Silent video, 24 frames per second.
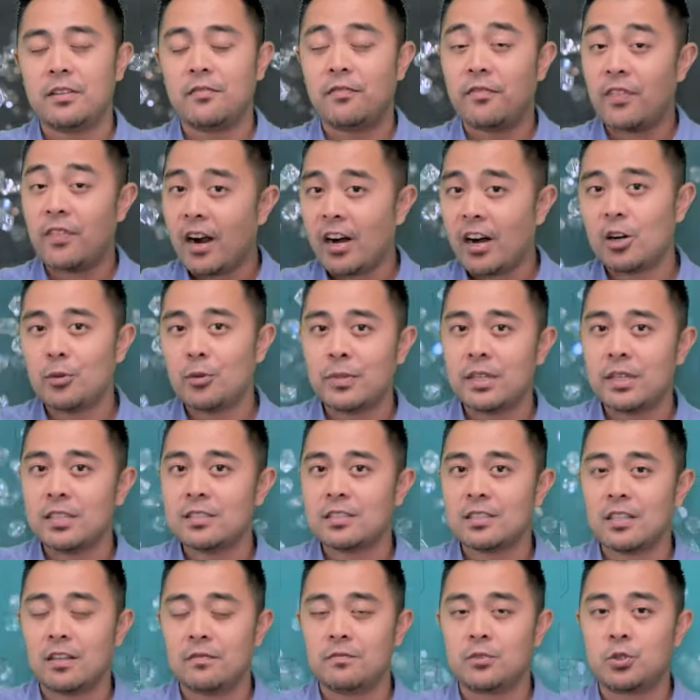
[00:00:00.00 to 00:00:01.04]

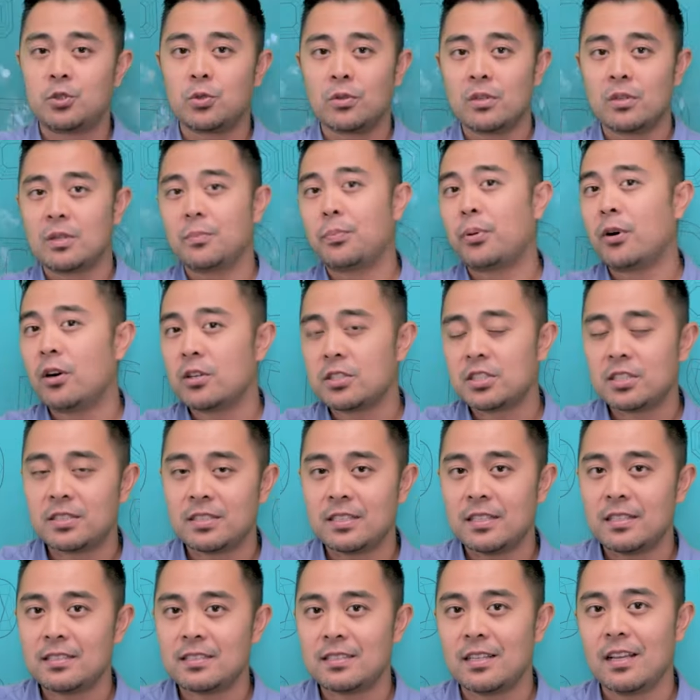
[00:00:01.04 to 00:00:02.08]
environment of jewelry
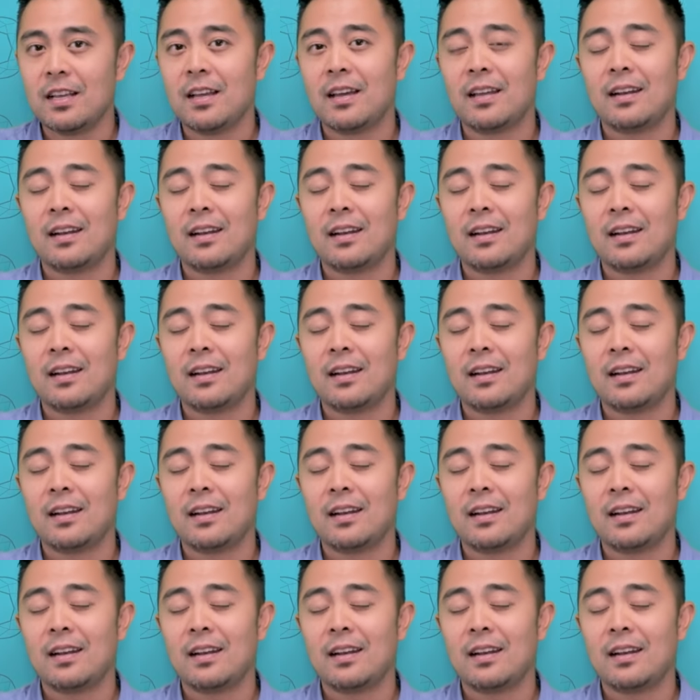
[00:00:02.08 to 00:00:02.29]
purchases.